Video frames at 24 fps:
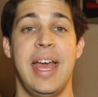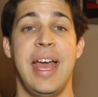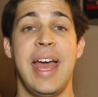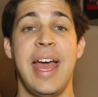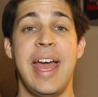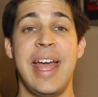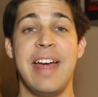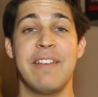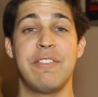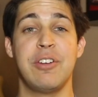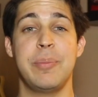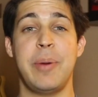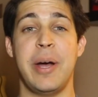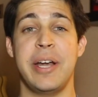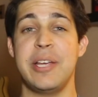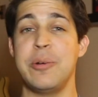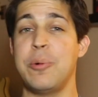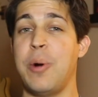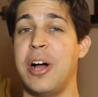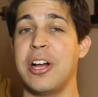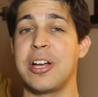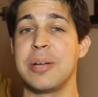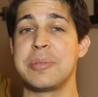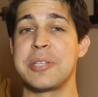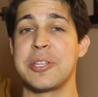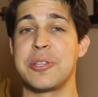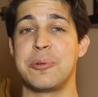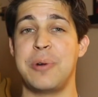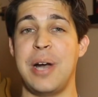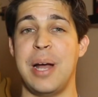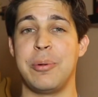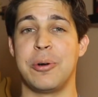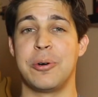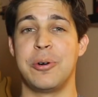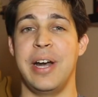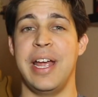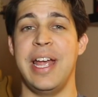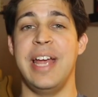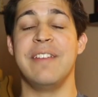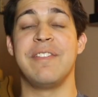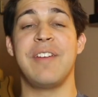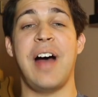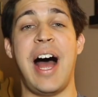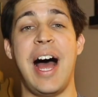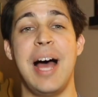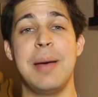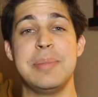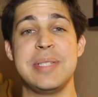Hey everybody, welcome to the Rebel
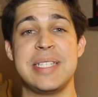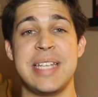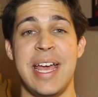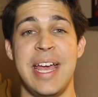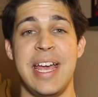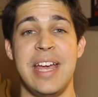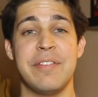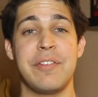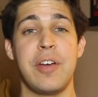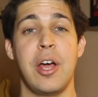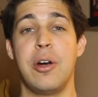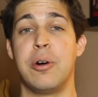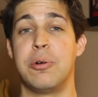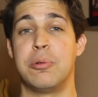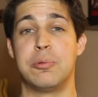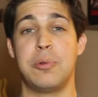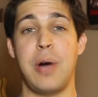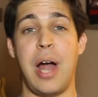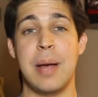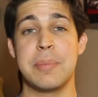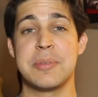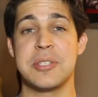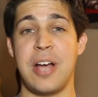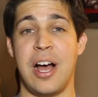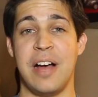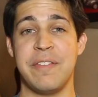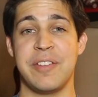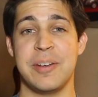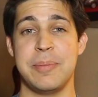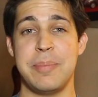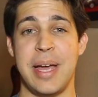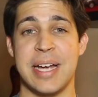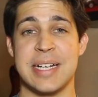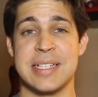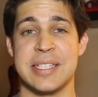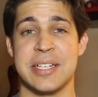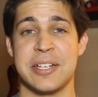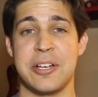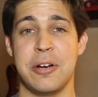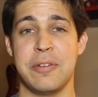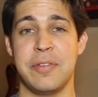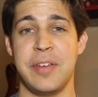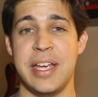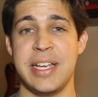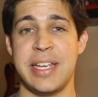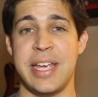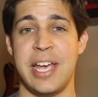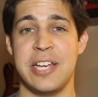Rave. I'm Dave. Rob's off in
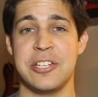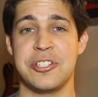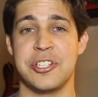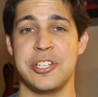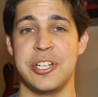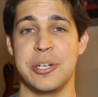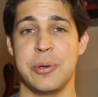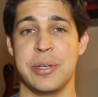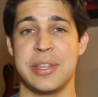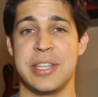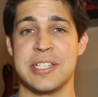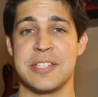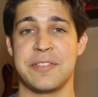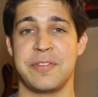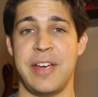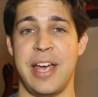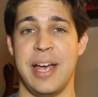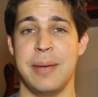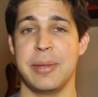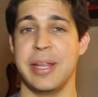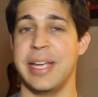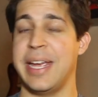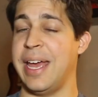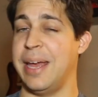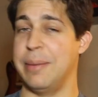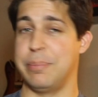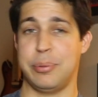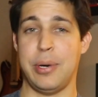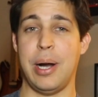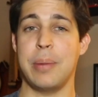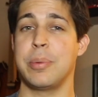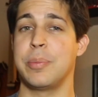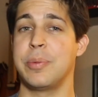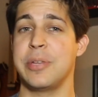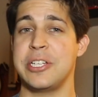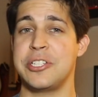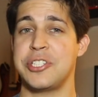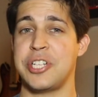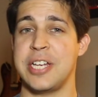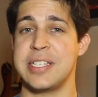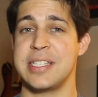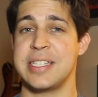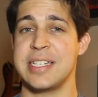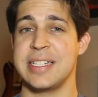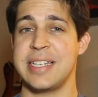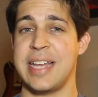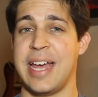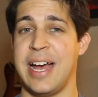Mexico vacationing with his family and probably
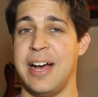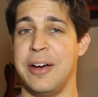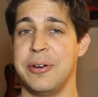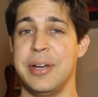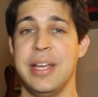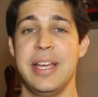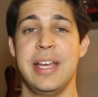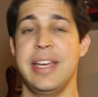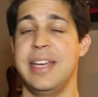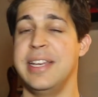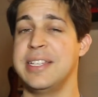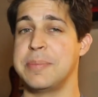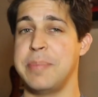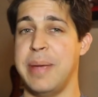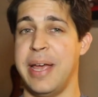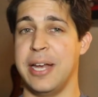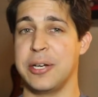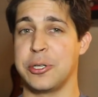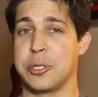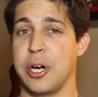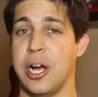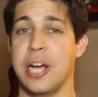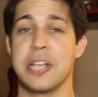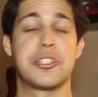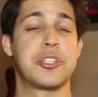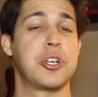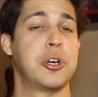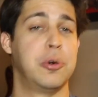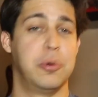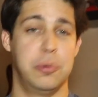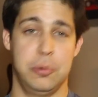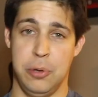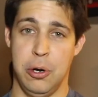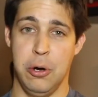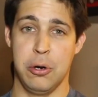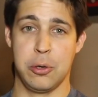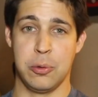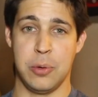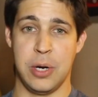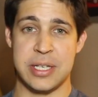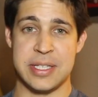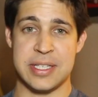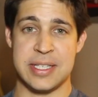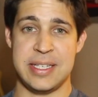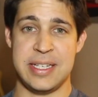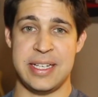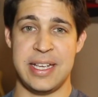chasing down his man crush, Rogue One's